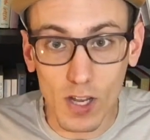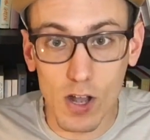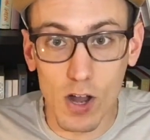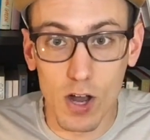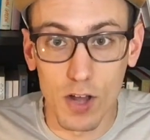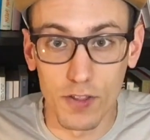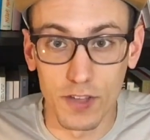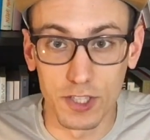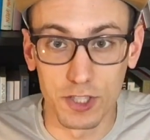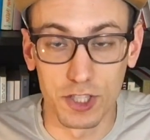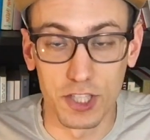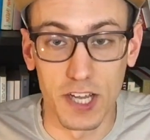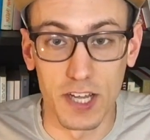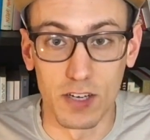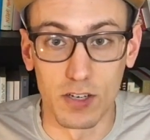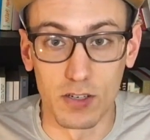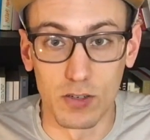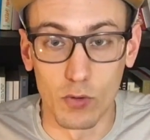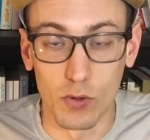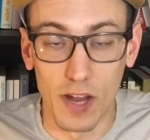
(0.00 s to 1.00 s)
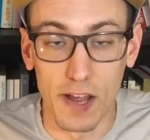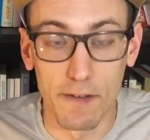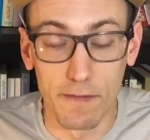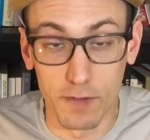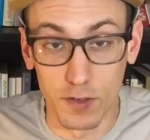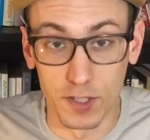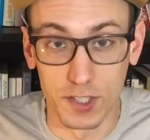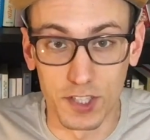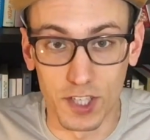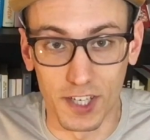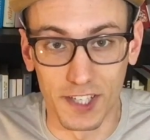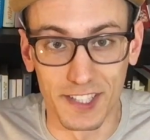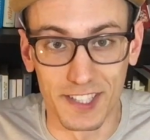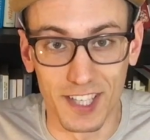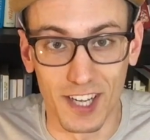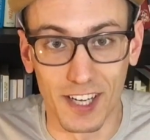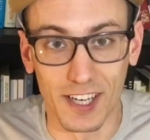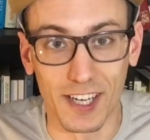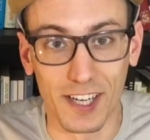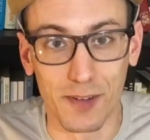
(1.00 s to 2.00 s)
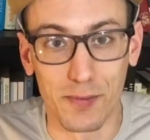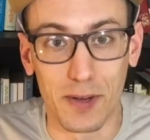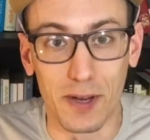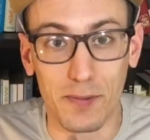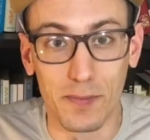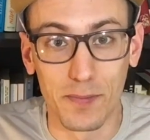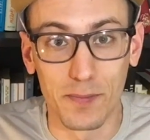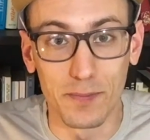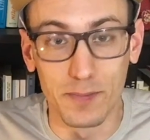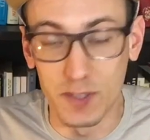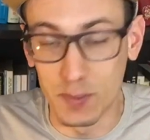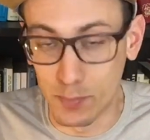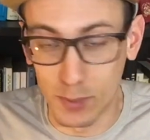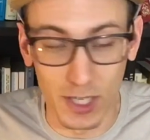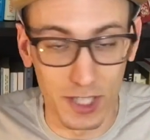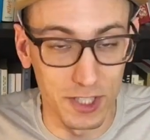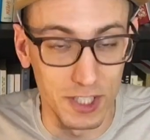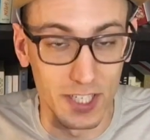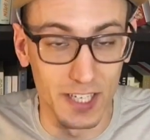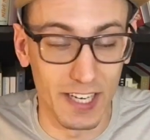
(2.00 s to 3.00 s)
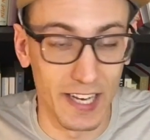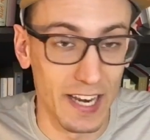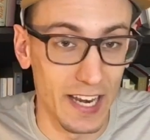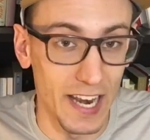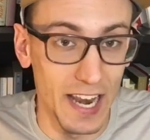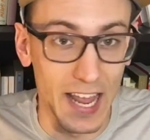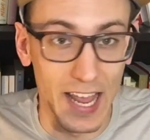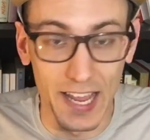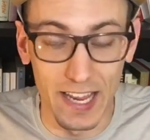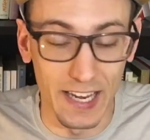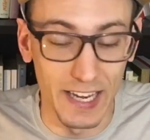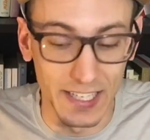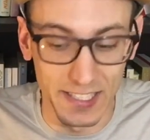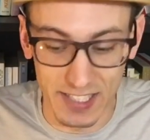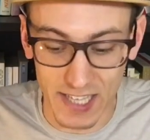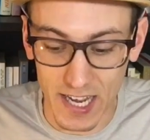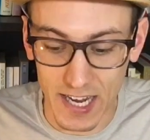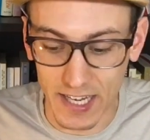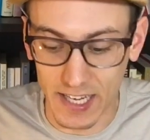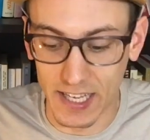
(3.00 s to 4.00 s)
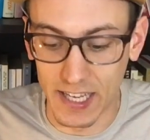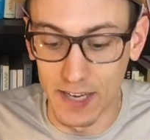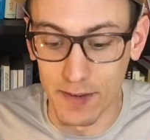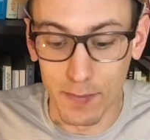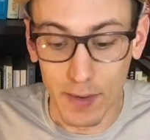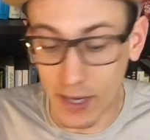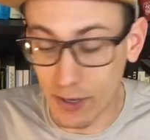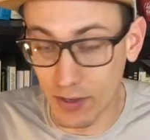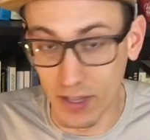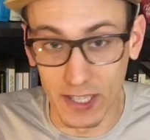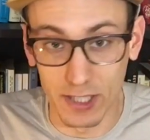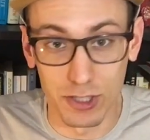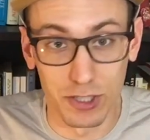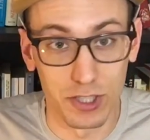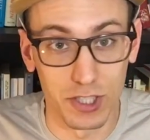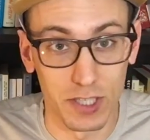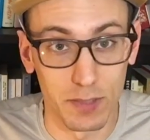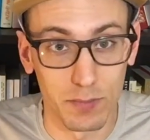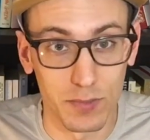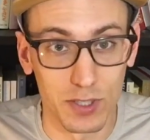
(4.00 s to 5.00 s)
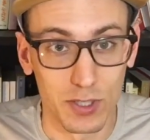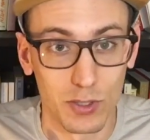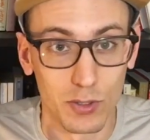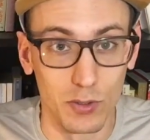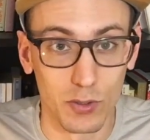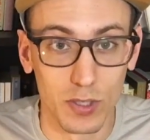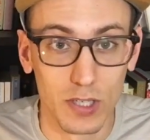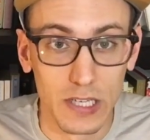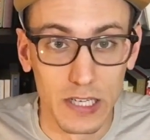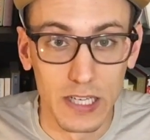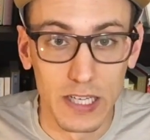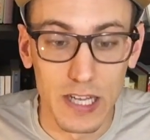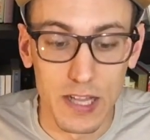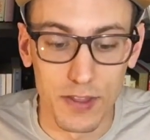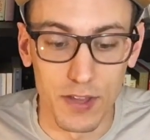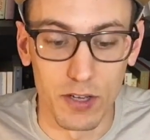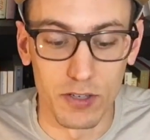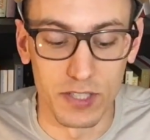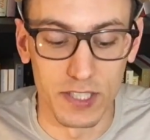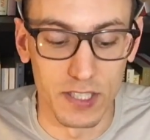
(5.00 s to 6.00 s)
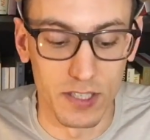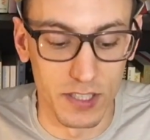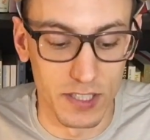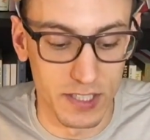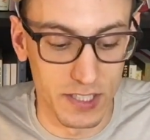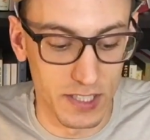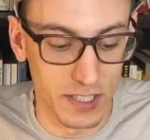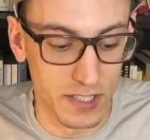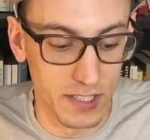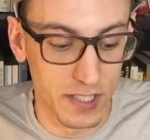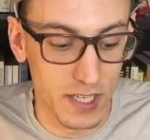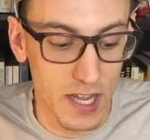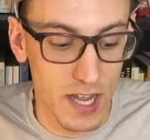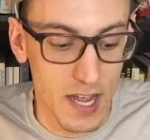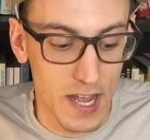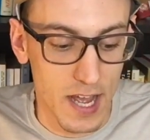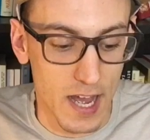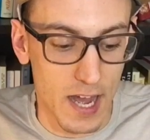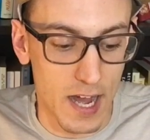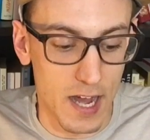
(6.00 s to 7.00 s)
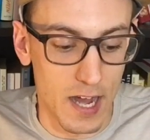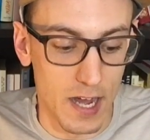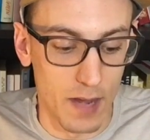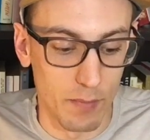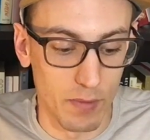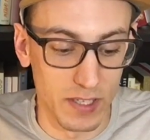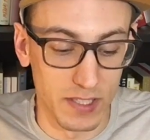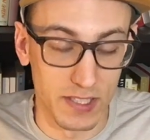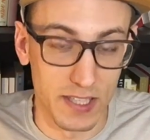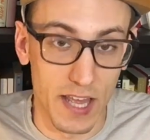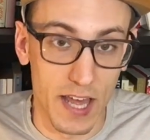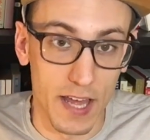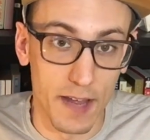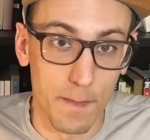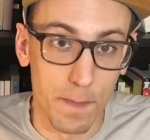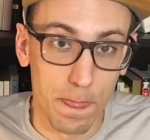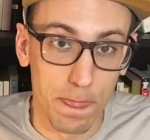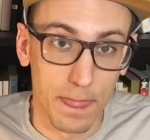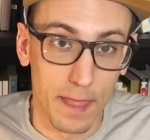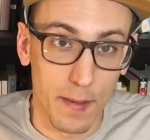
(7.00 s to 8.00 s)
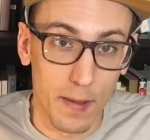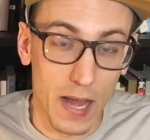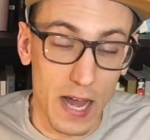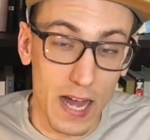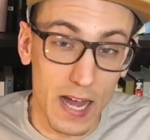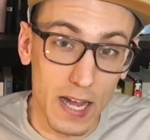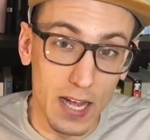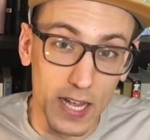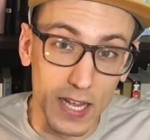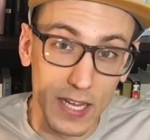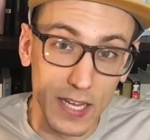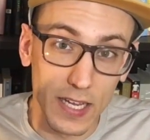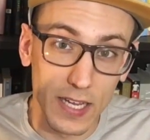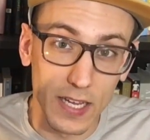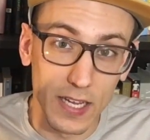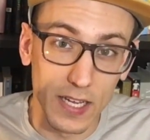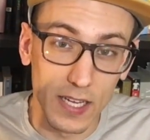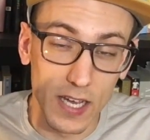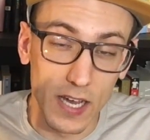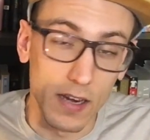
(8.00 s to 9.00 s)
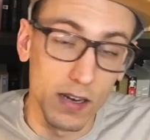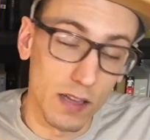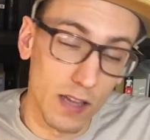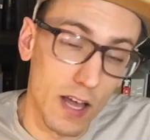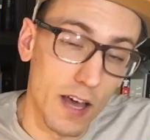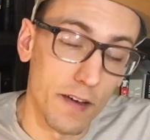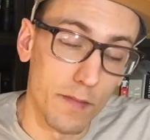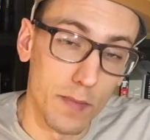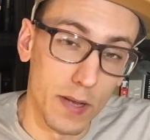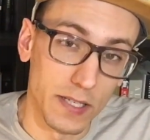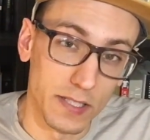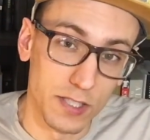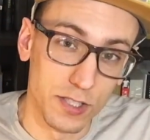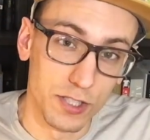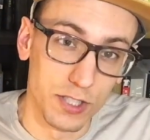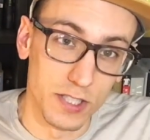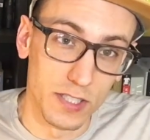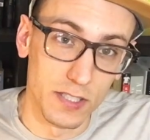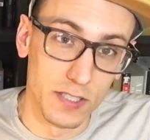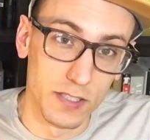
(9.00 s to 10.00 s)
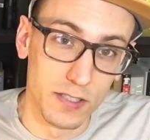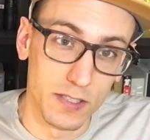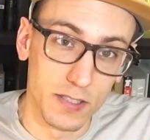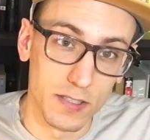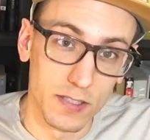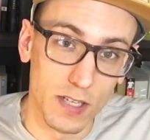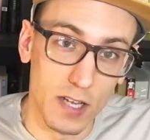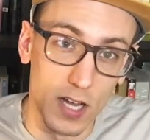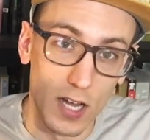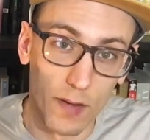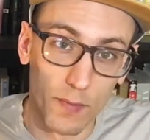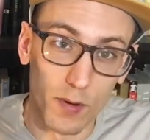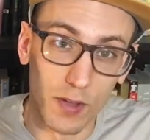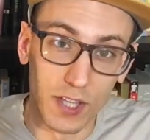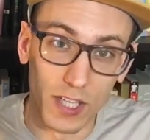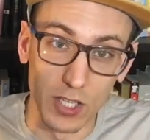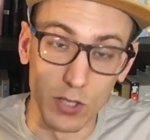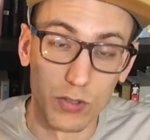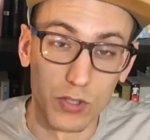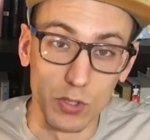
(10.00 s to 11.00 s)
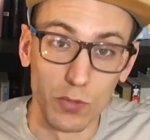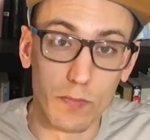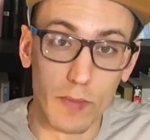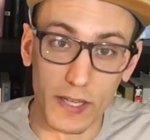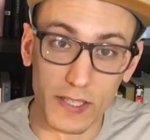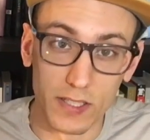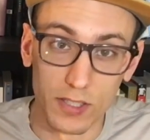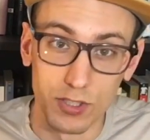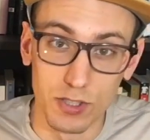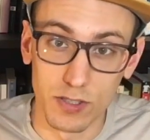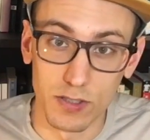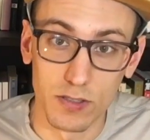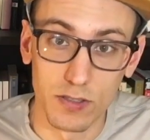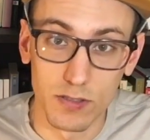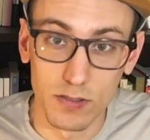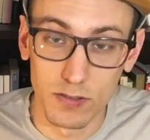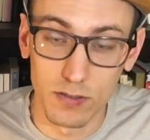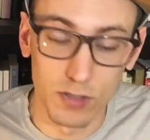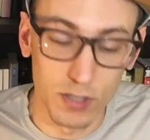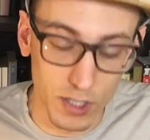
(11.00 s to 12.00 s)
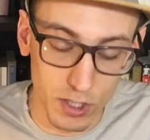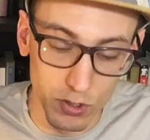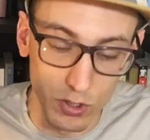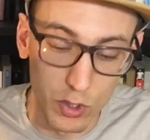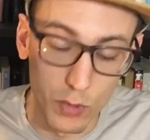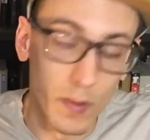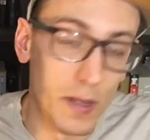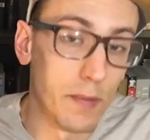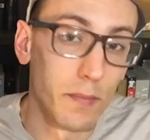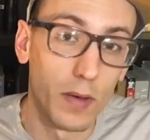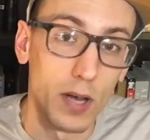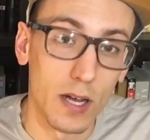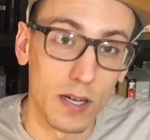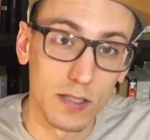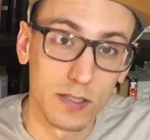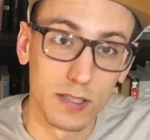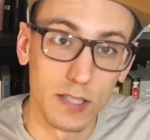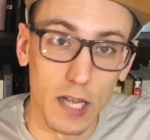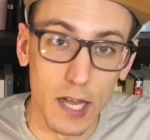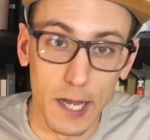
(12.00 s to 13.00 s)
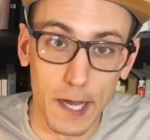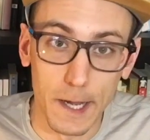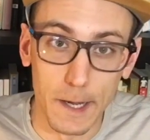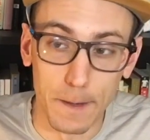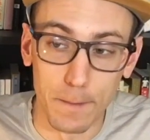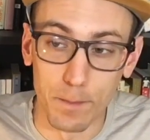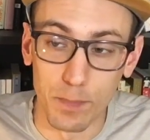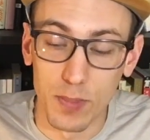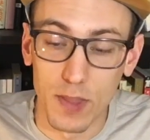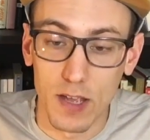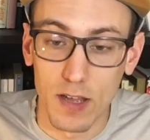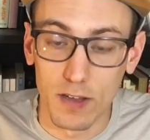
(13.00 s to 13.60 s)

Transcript: on this channel when I first started talking about depression and, and anxiety and my relationship to those illnesses um, is that I got a lot of messages um, on the YouTube messages or YouTube inbox um,